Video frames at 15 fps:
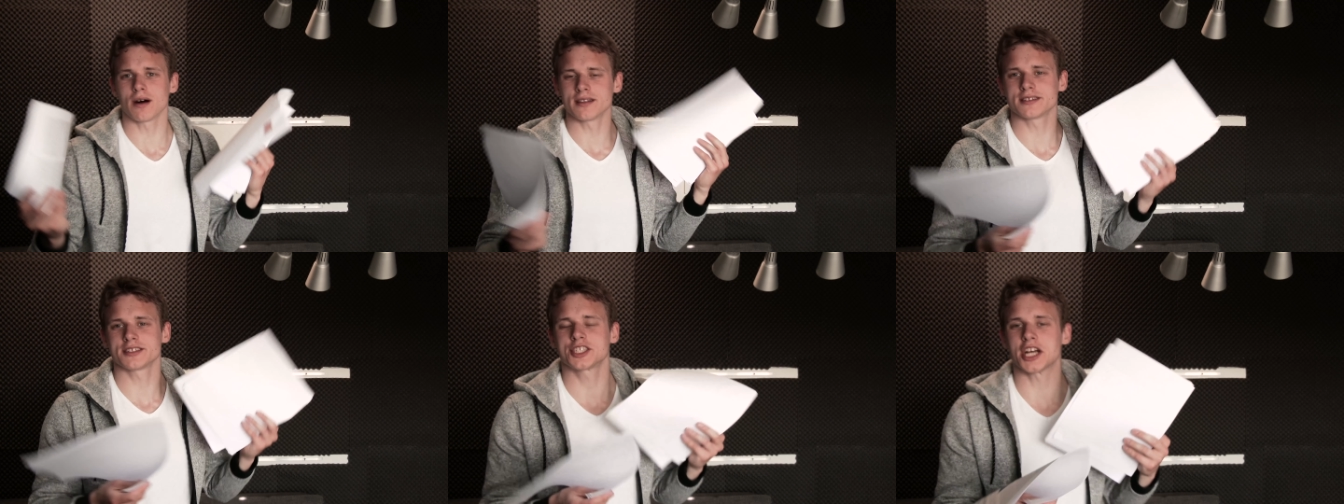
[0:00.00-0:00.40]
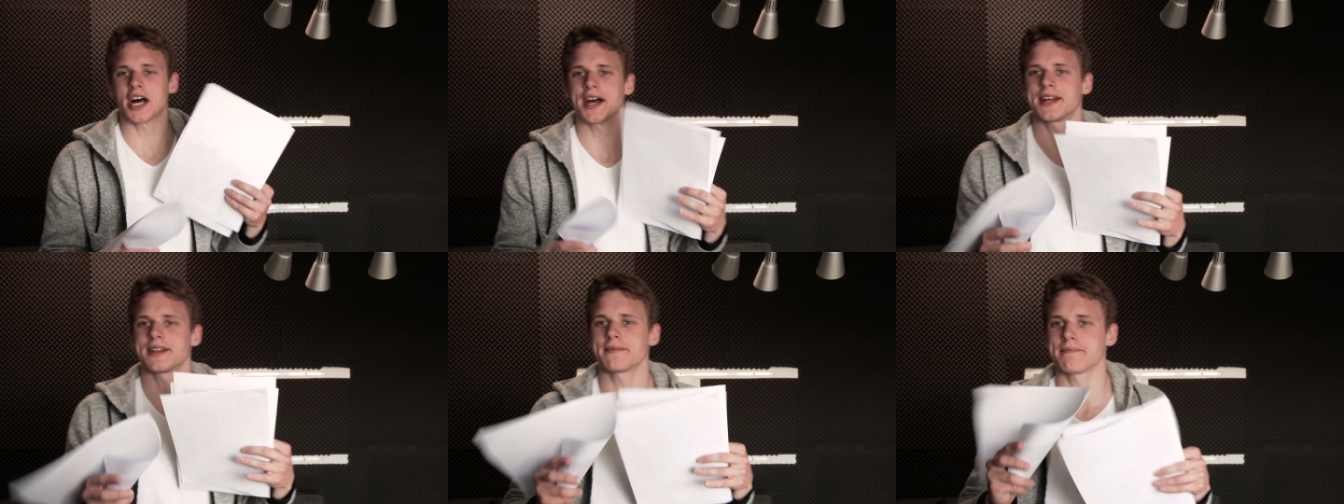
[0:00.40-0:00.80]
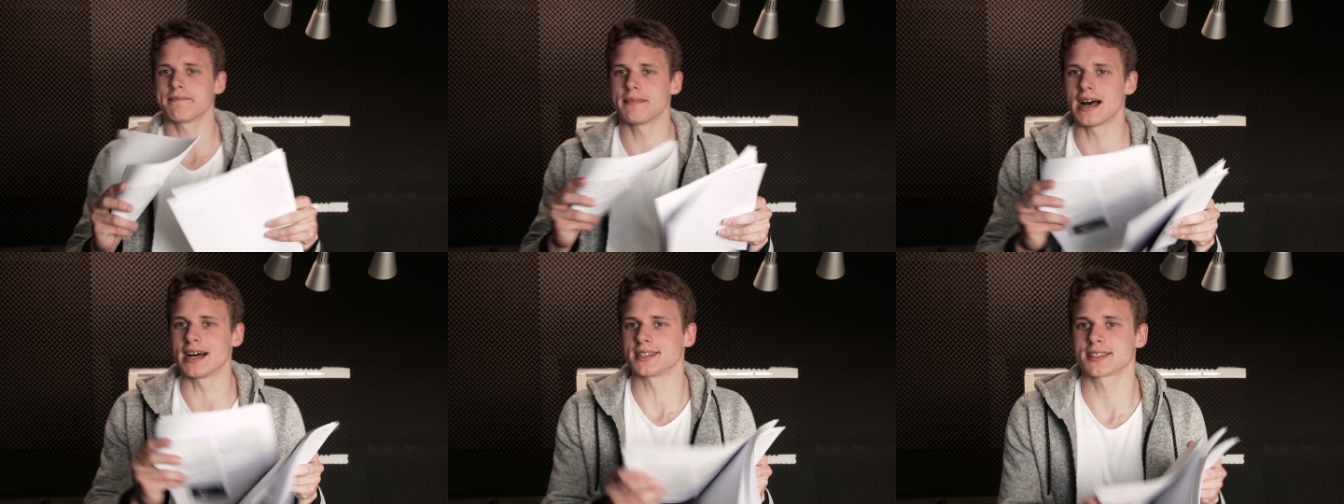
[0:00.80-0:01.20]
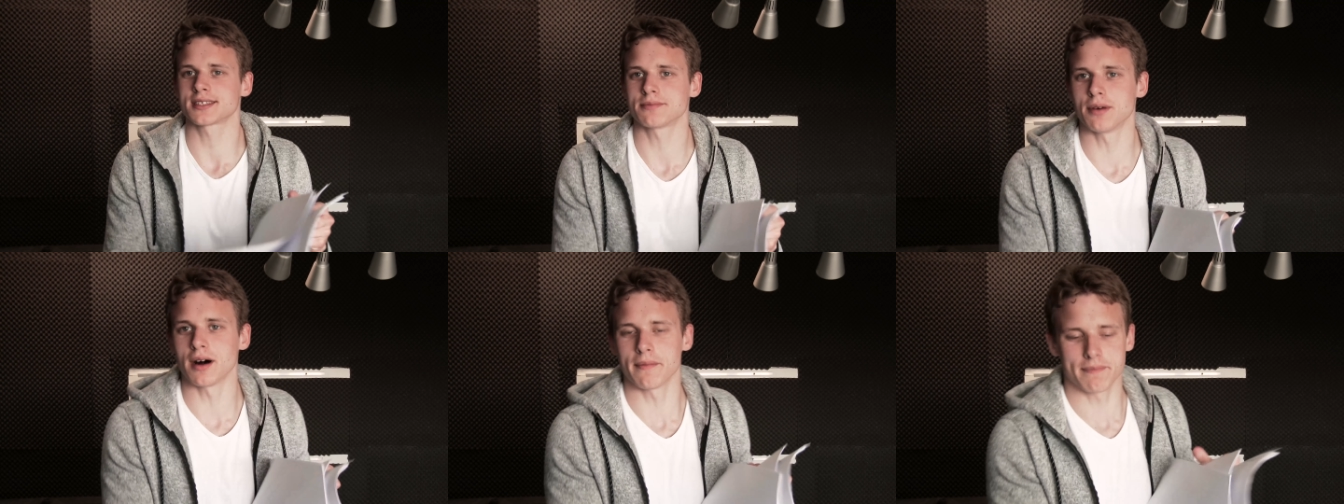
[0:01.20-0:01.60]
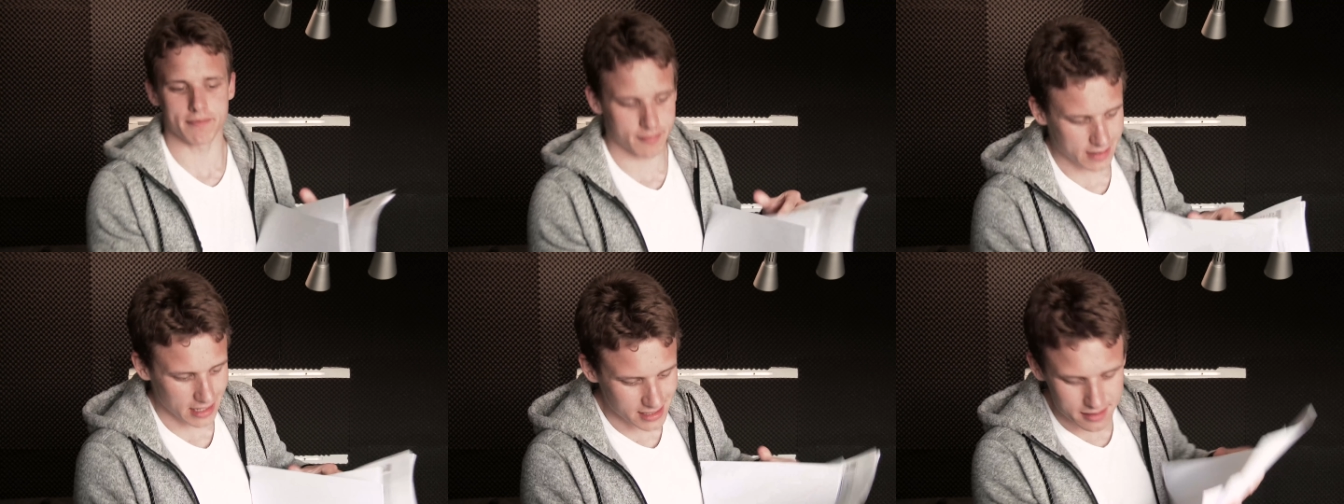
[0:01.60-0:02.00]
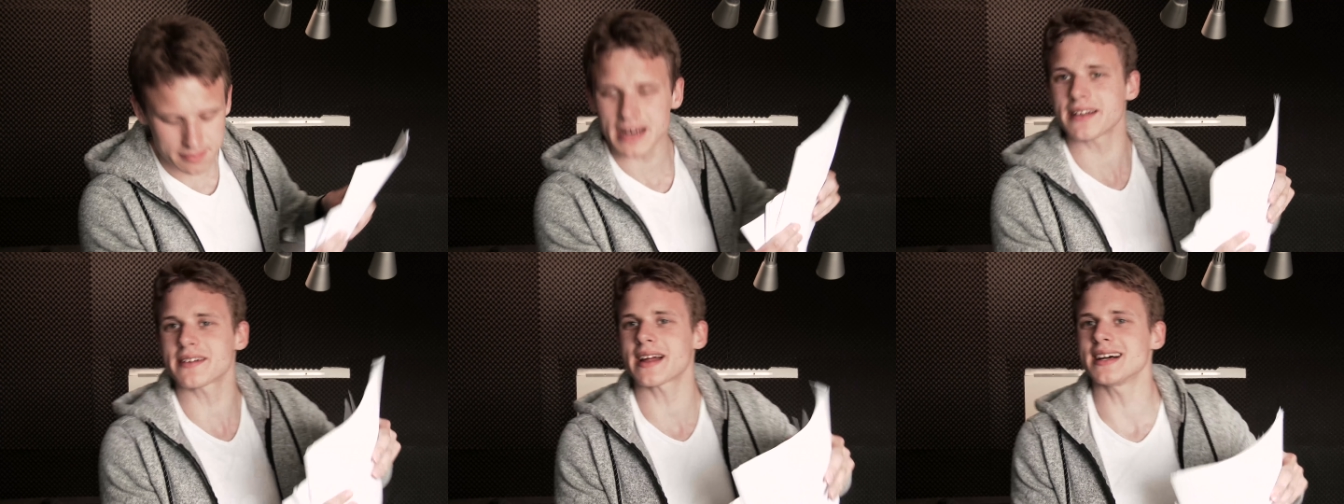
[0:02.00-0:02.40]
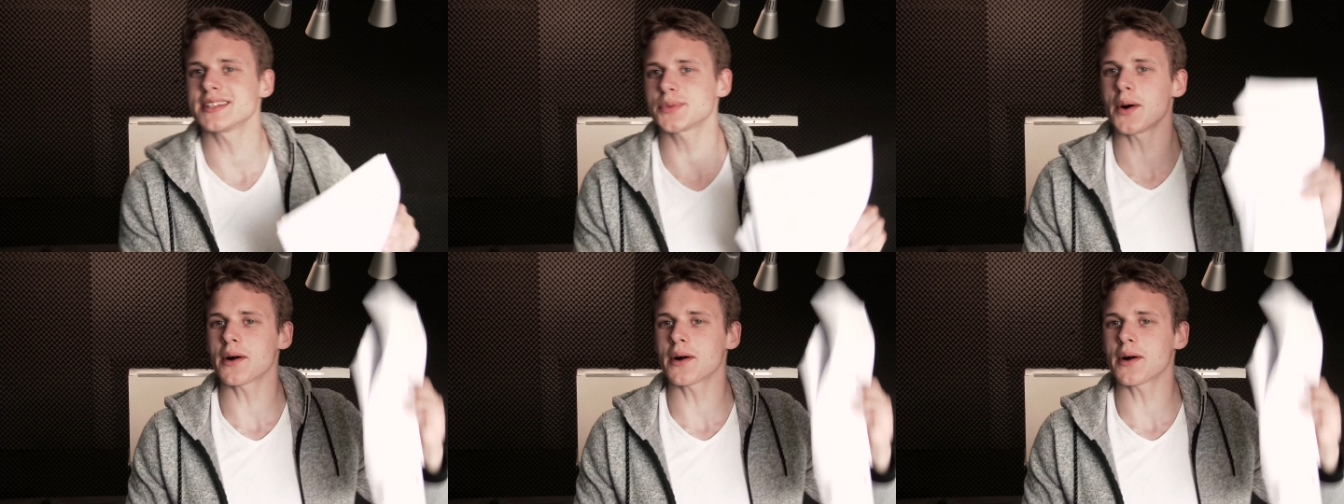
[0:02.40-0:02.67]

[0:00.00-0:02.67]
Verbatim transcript: one giant mess, but doesn't matter, guys.